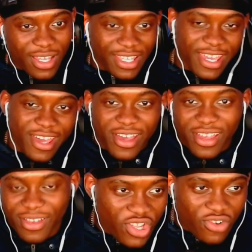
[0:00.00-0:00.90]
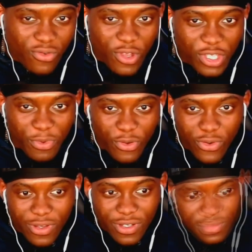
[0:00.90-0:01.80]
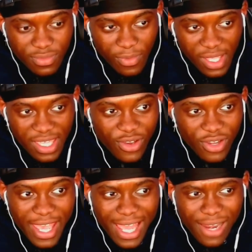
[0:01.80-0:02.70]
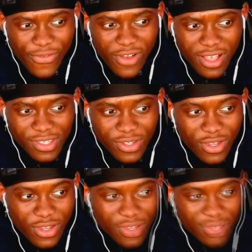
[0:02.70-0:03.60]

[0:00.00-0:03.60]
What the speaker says: Yeah, General Hospital. He got there hella fast though.